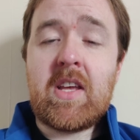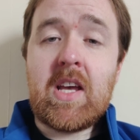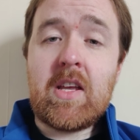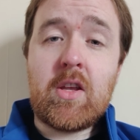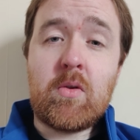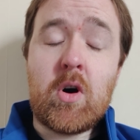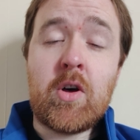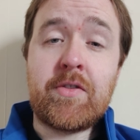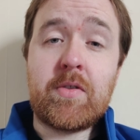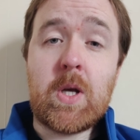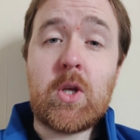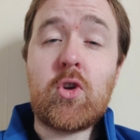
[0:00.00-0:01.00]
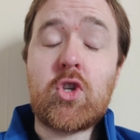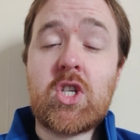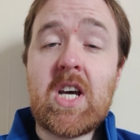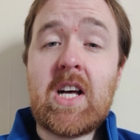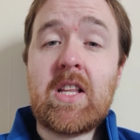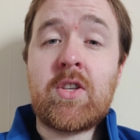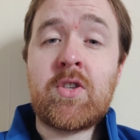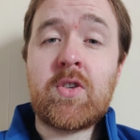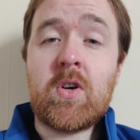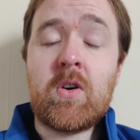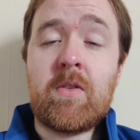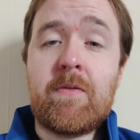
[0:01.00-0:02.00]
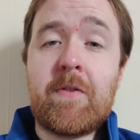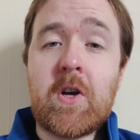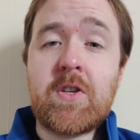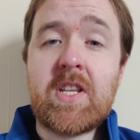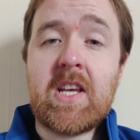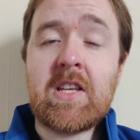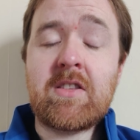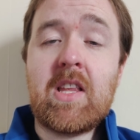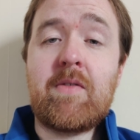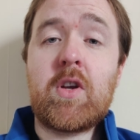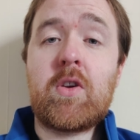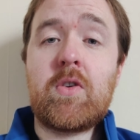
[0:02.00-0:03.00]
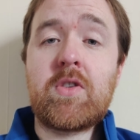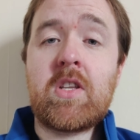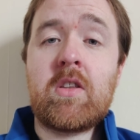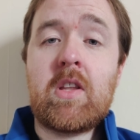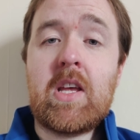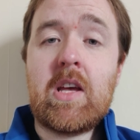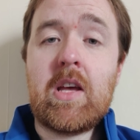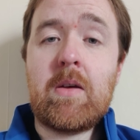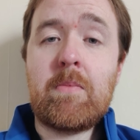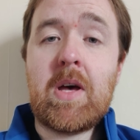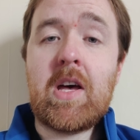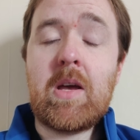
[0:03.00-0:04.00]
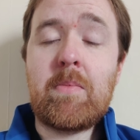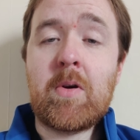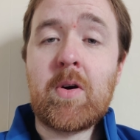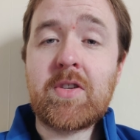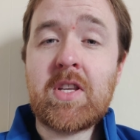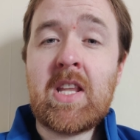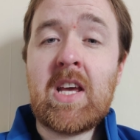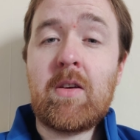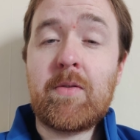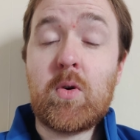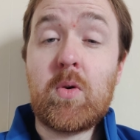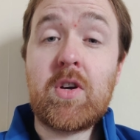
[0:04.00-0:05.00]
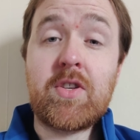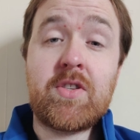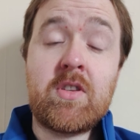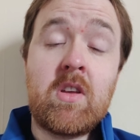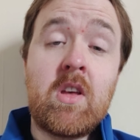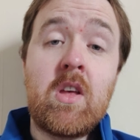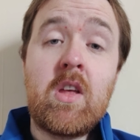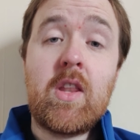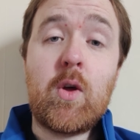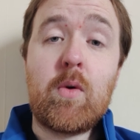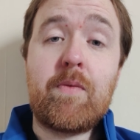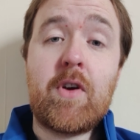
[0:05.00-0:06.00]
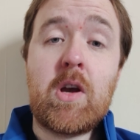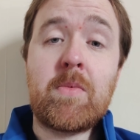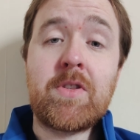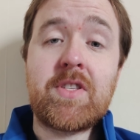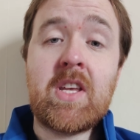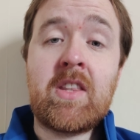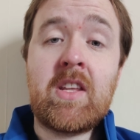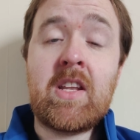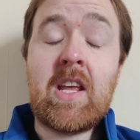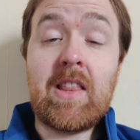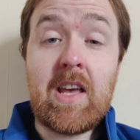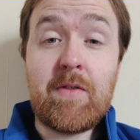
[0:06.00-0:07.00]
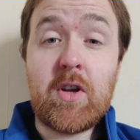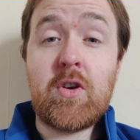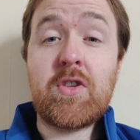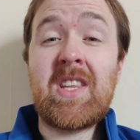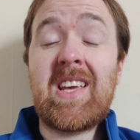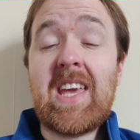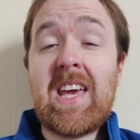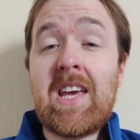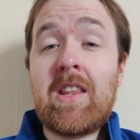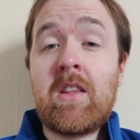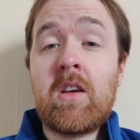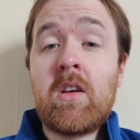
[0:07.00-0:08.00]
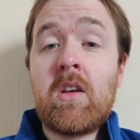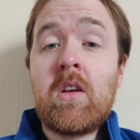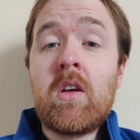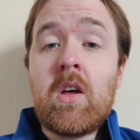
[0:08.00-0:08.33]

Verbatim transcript: and uh, you know on to a huge challenge on Thursday against Leverkusen um, at Ibrox, and then of course the Old Firm on Sunday, and then Leverkusen again